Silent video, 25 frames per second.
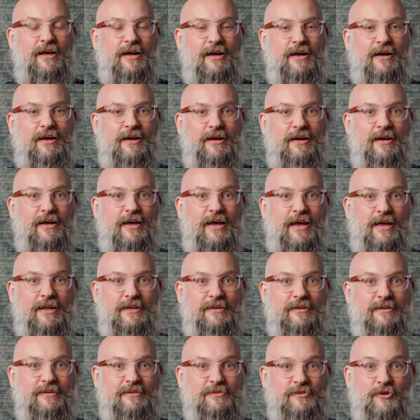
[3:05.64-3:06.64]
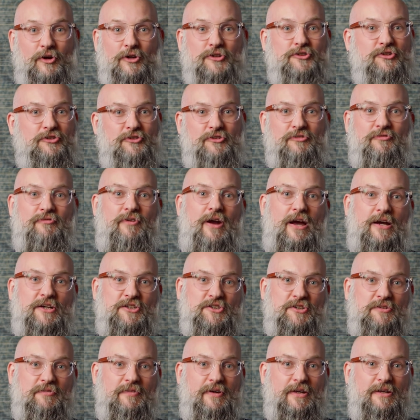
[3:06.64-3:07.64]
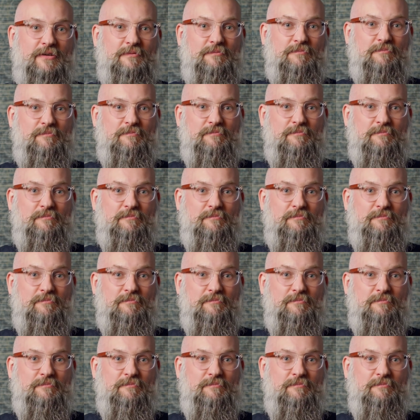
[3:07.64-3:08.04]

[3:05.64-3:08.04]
uh, and not just a fraction of it.